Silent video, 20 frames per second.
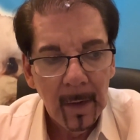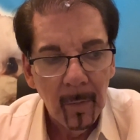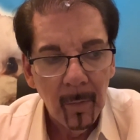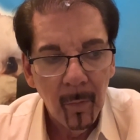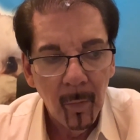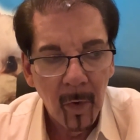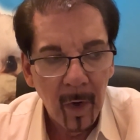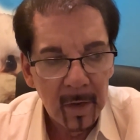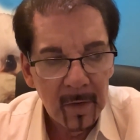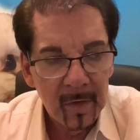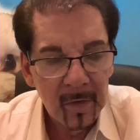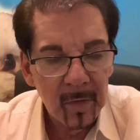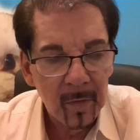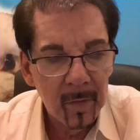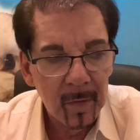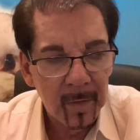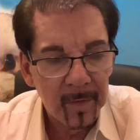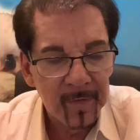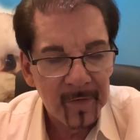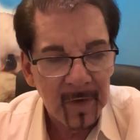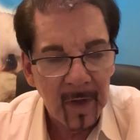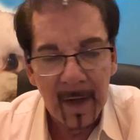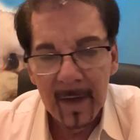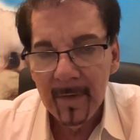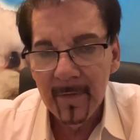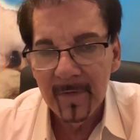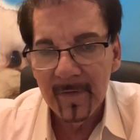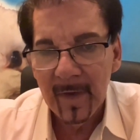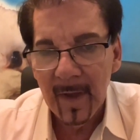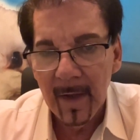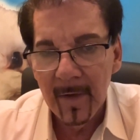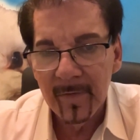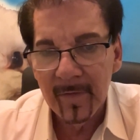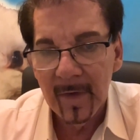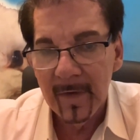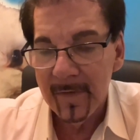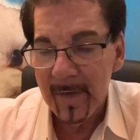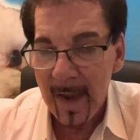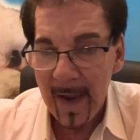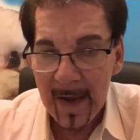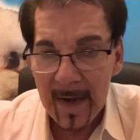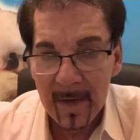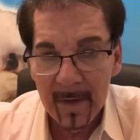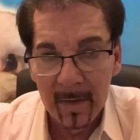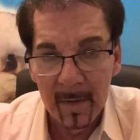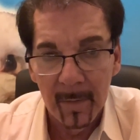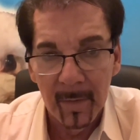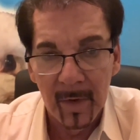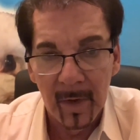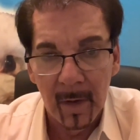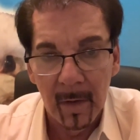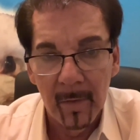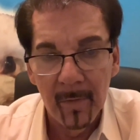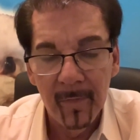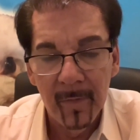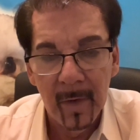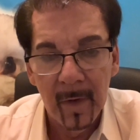one Google site says it's 8 and above,